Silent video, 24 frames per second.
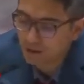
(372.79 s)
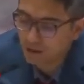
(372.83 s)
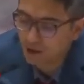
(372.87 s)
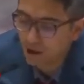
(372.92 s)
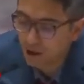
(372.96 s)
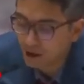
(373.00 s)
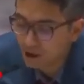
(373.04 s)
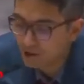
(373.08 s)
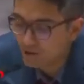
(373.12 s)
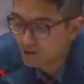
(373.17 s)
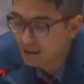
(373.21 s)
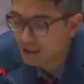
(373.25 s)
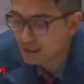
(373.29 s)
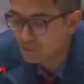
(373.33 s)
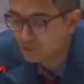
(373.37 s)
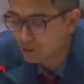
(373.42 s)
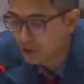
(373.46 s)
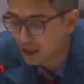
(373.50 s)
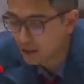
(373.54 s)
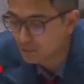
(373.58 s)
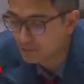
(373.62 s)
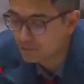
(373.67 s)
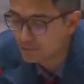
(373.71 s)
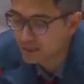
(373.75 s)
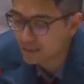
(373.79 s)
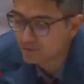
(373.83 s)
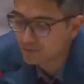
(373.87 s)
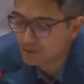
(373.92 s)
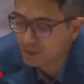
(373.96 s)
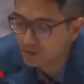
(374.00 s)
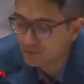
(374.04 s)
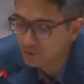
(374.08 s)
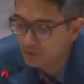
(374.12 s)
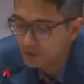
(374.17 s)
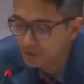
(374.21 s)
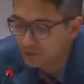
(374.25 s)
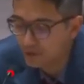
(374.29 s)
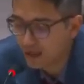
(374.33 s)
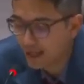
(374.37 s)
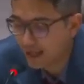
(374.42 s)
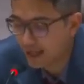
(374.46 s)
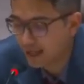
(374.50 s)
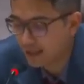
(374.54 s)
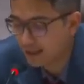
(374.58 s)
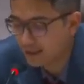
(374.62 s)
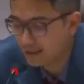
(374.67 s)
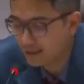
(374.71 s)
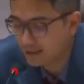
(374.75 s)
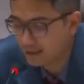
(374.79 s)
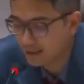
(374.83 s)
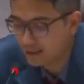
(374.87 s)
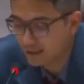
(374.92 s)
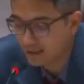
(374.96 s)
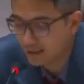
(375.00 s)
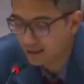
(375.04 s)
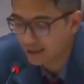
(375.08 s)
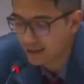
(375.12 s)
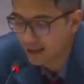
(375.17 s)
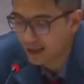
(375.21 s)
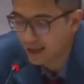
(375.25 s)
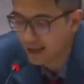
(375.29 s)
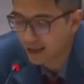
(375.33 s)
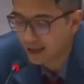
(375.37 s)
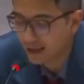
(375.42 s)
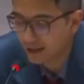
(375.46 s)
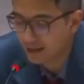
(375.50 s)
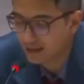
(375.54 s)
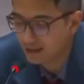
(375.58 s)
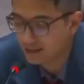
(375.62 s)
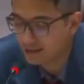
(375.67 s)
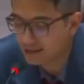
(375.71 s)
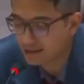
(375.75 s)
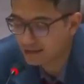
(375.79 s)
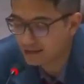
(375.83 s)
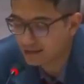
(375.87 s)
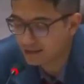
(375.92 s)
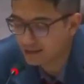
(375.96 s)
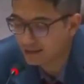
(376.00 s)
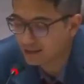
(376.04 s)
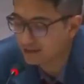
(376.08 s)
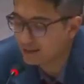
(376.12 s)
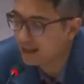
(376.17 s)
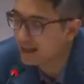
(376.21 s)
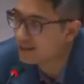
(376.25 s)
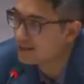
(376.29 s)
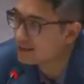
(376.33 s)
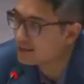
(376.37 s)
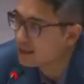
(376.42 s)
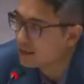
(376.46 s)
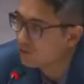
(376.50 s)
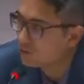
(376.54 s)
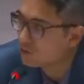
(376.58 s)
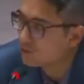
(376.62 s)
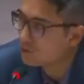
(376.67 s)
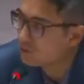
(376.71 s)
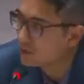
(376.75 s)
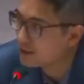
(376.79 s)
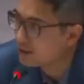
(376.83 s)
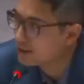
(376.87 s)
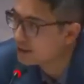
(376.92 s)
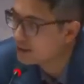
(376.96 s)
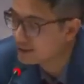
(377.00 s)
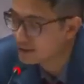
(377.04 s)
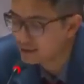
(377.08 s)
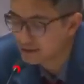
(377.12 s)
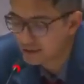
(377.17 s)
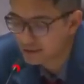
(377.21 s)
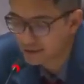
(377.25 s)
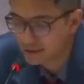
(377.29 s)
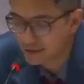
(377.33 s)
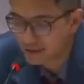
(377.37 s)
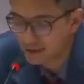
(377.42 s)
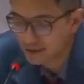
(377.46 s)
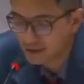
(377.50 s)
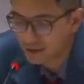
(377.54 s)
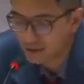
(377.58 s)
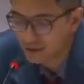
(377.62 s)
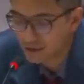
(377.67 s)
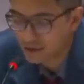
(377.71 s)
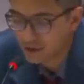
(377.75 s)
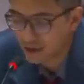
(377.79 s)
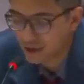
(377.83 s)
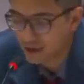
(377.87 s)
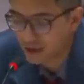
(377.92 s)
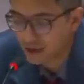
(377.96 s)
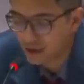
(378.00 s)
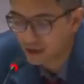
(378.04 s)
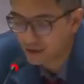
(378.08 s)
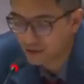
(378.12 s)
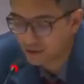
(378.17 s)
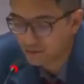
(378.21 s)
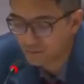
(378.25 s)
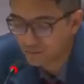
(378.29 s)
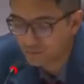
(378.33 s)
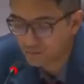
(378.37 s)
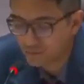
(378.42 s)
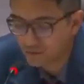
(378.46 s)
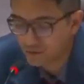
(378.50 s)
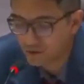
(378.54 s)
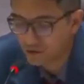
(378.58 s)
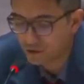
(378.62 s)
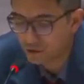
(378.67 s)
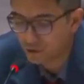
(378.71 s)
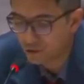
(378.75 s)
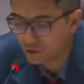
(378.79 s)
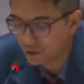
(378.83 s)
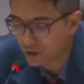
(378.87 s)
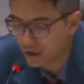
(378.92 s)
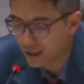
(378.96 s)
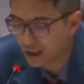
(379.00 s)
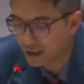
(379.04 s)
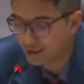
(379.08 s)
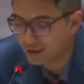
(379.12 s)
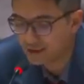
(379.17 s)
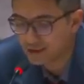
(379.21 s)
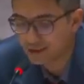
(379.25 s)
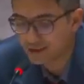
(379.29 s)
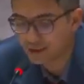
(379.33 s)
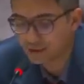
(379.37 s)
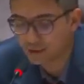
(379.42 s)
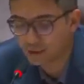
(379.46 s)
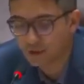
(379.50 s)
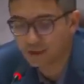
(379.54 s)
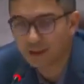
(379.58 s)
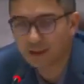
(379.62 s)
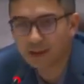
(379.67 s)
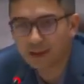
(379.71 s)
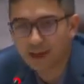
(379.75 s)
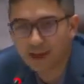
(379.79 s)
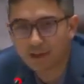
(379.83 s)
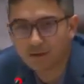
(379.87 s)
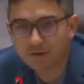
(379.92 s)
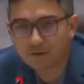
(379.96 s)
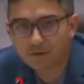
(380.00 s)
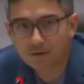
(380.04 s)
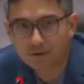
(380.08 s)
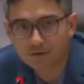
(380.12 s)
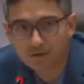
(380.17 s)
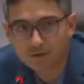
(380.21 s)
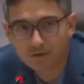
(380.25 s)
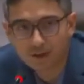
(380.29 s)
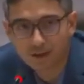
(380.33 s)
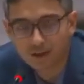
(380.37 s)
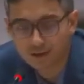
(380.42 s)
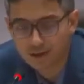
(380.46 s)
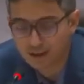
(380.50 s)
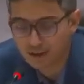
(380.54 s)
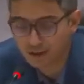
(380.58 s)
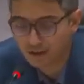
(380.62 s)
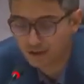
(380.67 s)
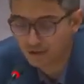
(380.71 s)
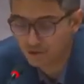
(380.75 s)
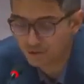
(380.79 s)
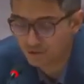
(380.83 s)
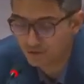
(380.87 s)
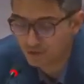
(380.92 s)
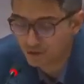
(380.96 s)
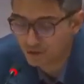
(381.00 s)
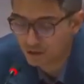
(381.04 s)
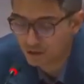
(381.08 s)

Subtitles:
All of these problems have come to a head as the last several months saw Ukraine's spring counteroffensive